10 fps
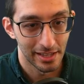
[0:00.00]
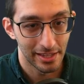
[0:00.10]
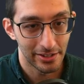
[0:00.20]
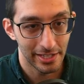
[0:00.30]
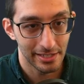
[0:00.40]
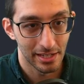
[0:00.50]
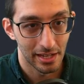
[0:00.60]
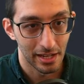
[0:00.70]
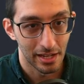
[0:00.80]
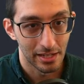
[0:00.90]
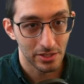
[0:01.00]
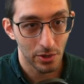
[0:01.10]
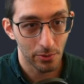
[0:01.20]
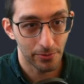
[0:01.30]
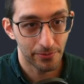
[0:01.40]
There it is.
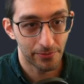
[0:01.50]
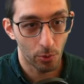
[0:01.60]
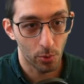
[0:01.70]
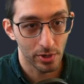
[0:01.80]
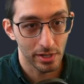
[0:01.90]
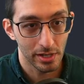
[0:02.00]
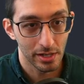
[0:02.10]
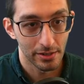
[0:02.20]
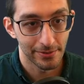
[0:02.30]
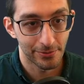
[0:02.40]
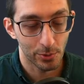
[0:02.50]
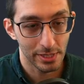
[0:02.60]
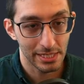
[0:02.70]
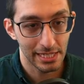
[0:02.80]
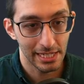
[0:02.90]
So 4,
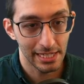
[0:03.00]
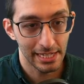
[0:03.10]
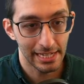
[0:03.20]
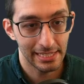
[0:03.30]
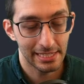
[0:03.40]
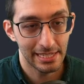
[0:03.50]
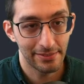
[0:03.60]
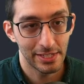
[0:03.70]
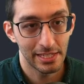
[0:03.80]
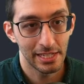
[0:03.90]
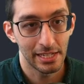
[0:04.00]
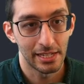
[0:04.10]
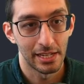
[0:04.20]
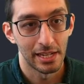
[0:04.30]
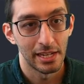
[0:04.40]
14, and 17.
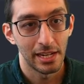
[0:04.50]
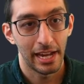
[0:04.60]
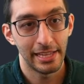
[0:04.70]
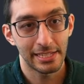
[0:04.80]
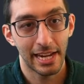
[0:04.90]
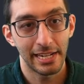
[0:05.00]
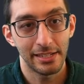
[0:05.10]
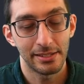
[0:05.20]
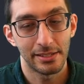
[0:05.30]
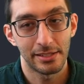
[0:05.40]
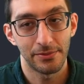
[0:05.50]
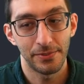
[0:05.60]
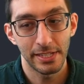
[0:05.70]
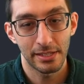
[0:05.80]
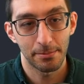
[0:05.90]
And this kind of
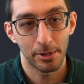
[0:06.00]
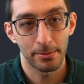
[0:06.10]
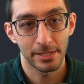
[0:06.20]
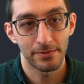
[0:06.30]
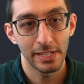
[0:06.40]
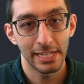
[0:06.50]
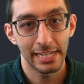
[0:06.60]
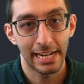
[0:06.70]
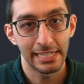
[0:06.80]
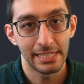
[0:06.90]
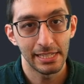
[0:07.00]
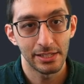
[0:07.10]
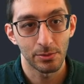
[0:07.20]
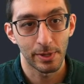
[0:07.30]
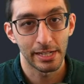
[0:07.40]
defeats the purpose of needing an ID
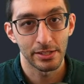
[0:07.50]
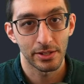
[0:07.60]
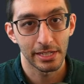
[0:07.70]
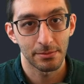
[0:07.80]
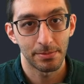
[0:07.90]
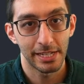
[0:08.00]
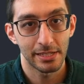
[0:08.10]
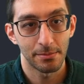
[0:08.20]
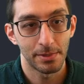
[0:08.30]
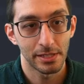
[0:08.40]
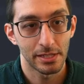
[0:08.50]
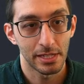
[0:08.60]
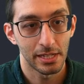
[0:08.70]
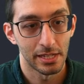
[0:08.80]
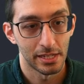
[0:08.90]
as well. So I guess base
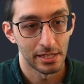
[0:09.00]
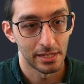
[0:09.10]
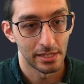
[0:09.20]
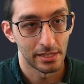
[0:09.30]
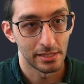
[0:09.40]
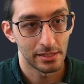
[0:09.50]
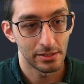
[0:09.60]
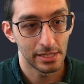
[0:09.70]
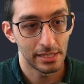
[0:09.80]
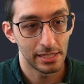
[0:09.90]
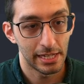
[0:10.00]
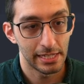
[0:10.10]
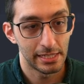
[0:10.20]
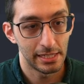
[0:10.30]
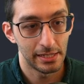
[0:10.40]
ability, delete the
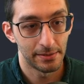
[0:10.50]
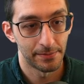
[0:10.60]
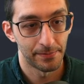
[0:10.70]
ID.